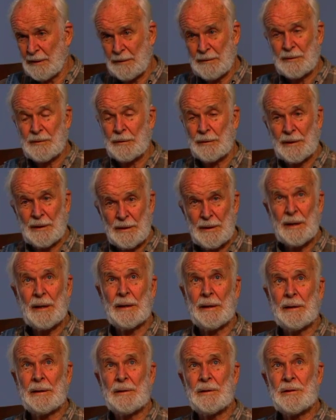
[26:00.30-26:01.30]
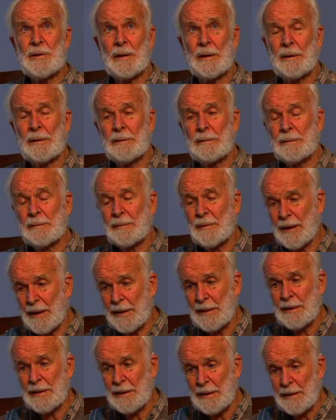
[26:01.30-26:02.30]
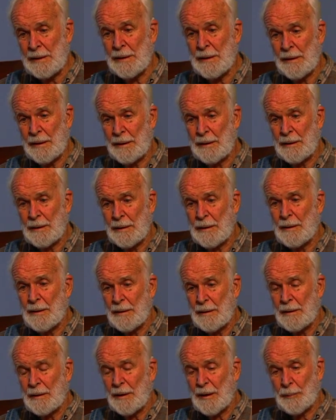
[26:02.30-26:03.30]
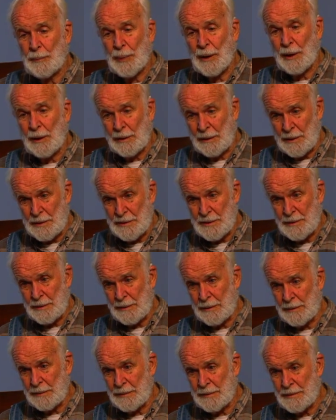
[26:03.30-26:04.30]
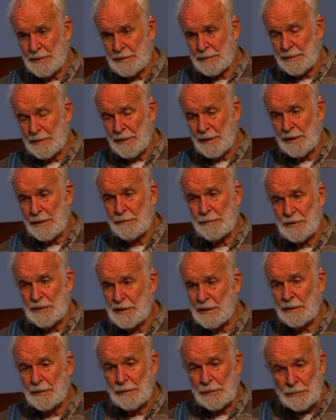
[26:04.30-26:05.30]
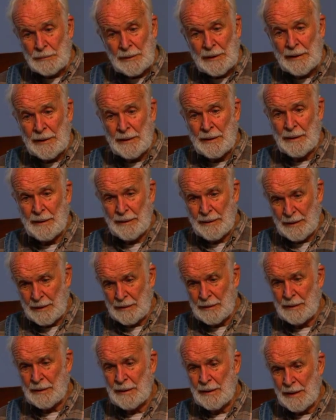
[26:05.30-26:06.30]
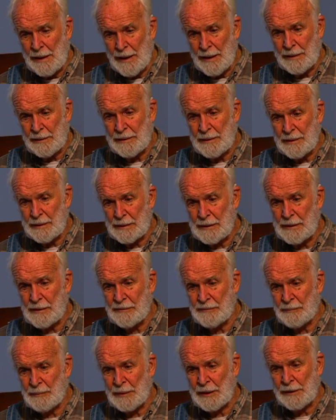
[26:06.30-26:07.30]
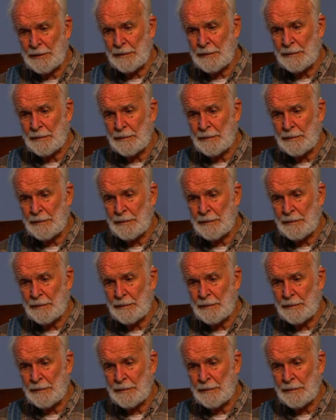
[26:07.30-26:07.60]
going to die in jail, and he apologized, and it was the only thing he had to give me,